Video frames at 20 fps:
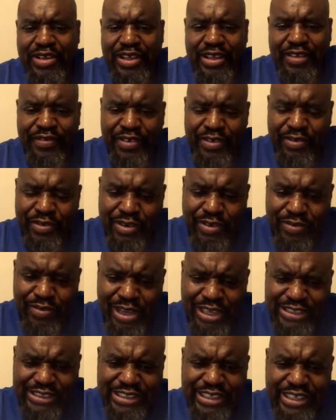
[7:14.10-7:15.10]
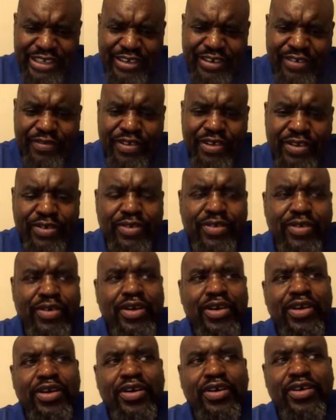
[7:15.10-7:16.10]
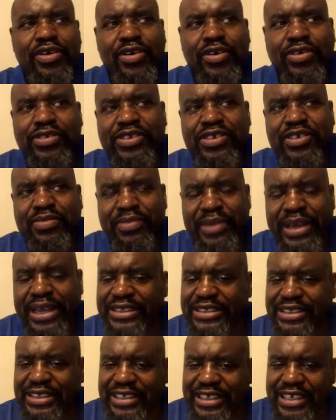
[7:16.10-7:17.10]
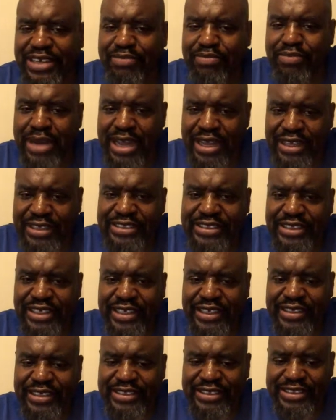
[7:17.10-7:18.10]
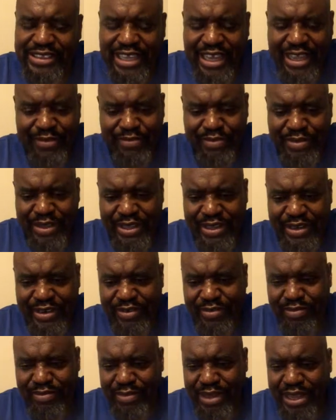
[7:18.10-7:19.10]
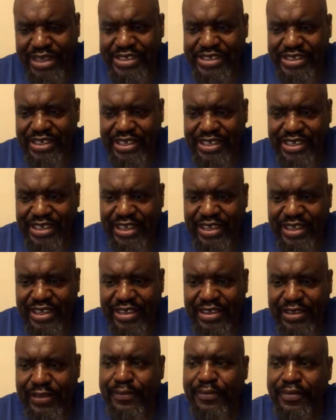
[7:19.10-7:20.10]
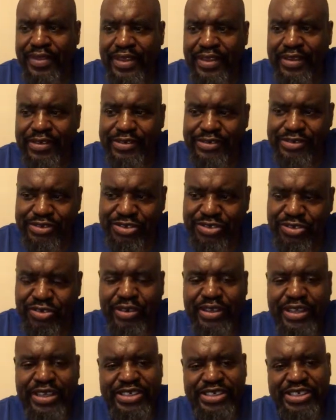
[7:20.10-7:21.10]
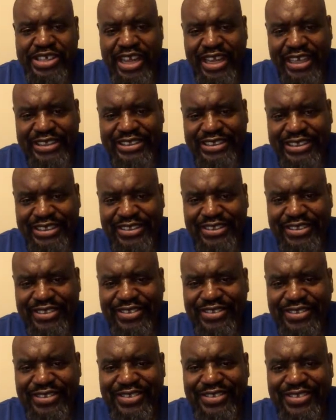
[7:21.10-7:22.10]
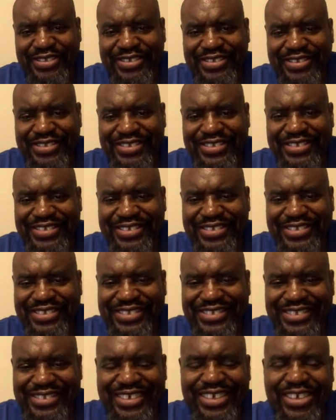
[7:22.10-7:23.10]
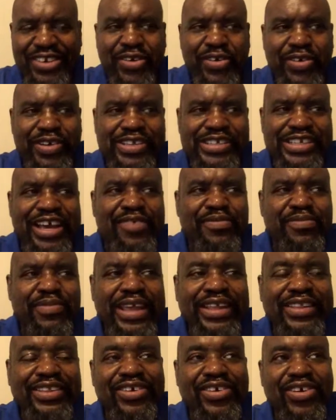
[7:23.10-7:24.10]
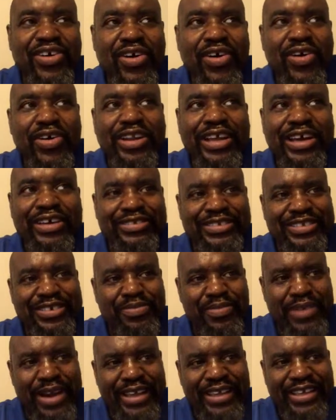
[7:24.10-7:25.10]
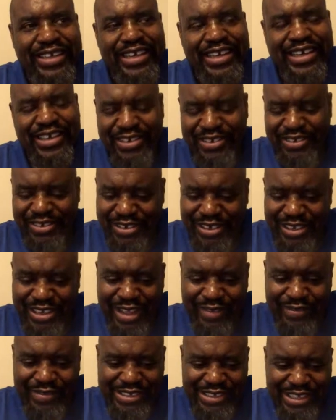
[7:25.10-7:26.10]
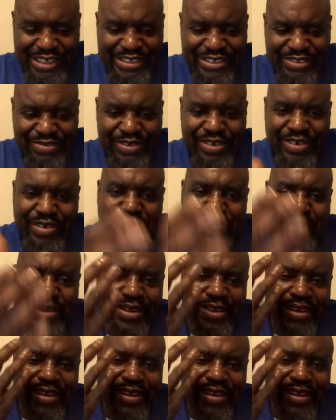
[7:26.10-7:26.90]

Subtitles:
If you want to watch that interview, go to Major Key Boxing, type in Major Key Julian Jackson. Because I made the call out to Mike and had a good conversation with him,